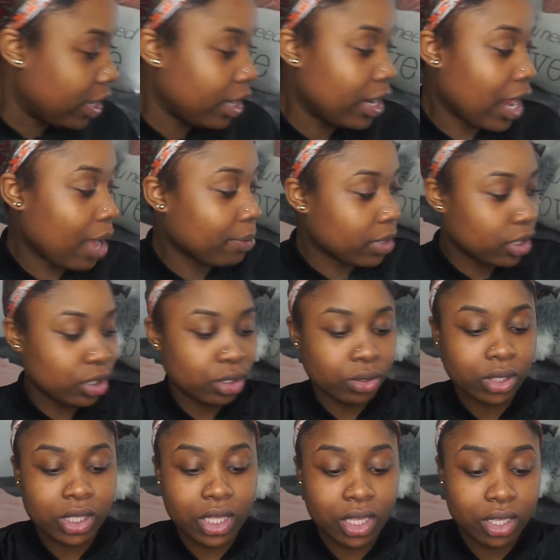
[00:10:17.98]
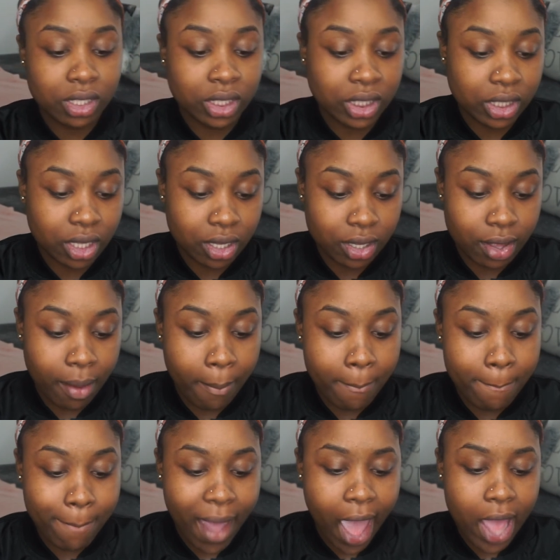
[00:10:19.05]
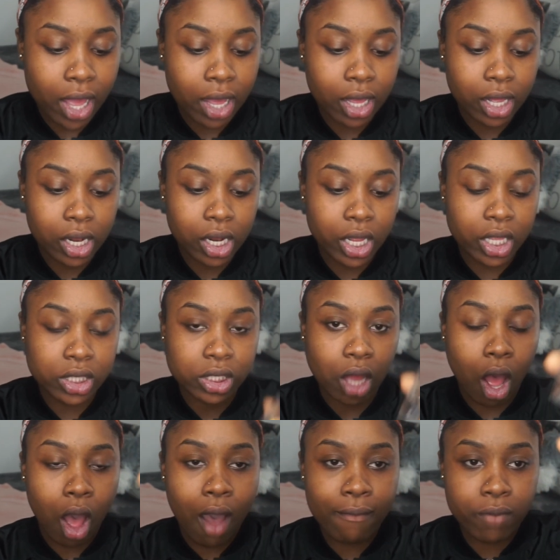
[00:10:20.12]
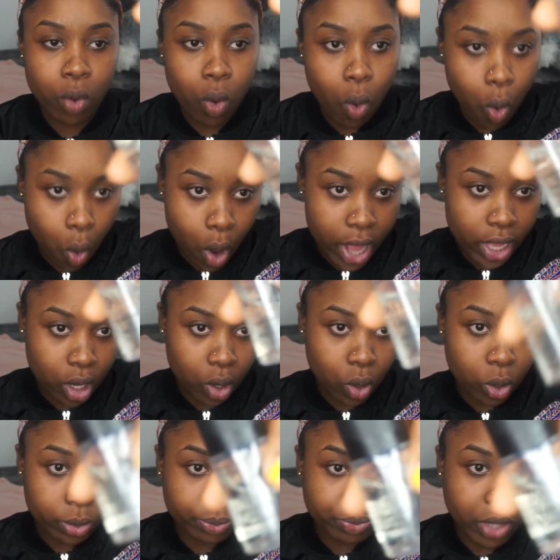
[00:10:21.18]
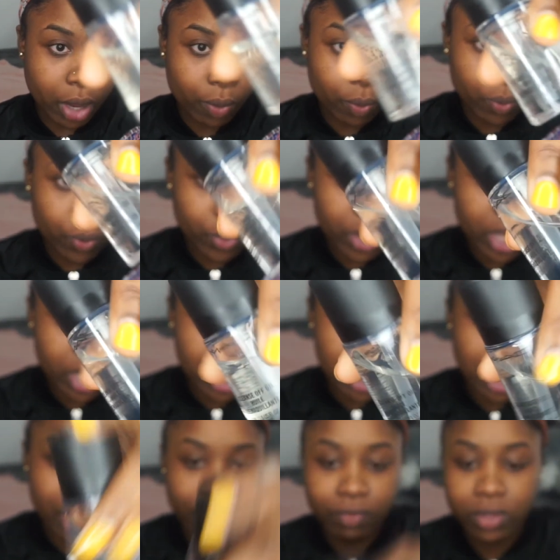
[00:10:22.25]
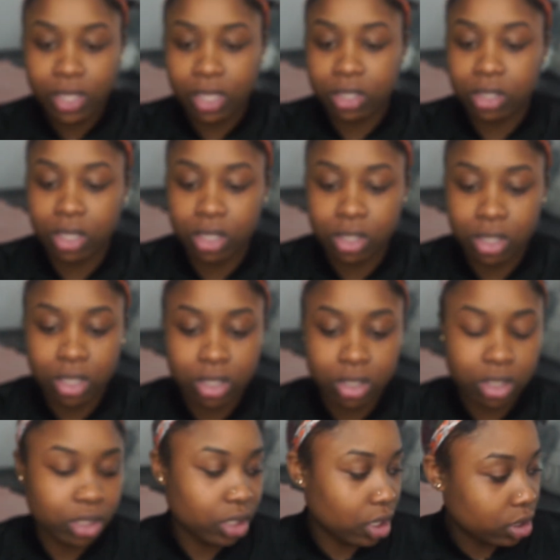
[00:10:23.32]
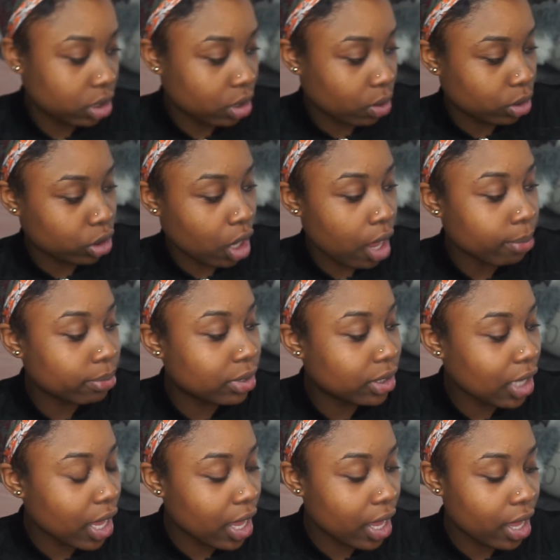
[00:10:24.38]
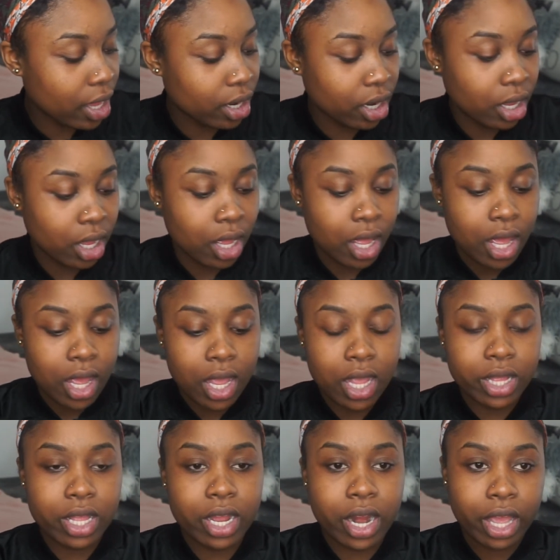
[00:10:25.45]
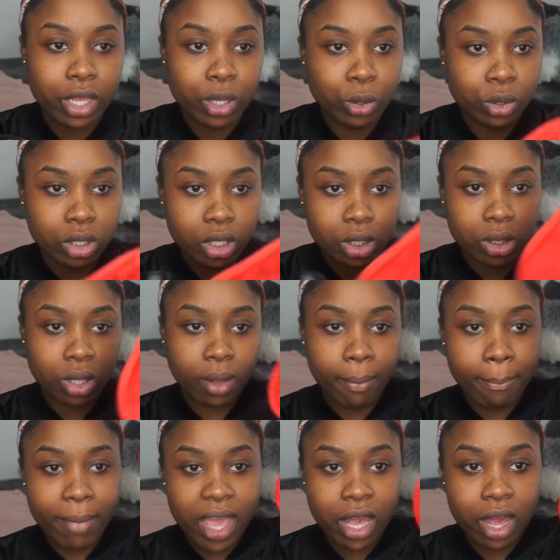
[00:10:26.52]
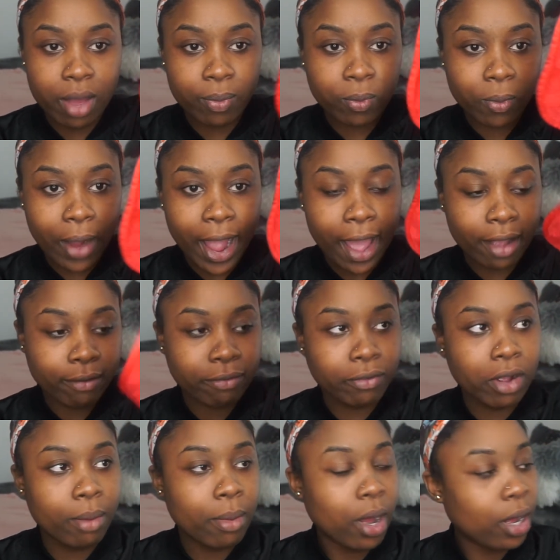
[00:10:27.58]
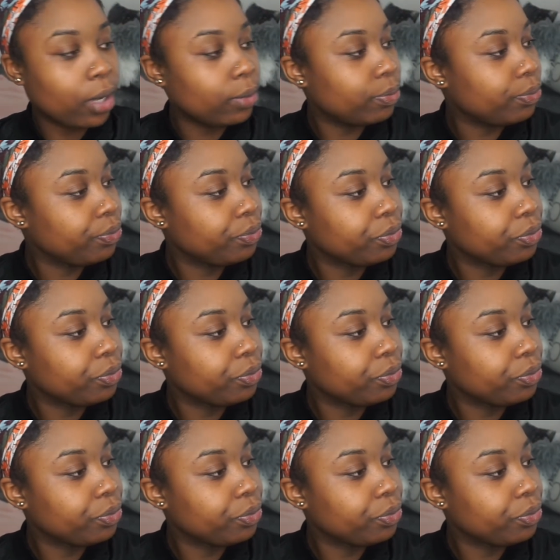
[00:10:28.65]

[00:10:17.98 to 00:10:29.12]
now i'm going to use this mac cleanse off oil i really love this because this just gets the job done and then i use this makeup rag from um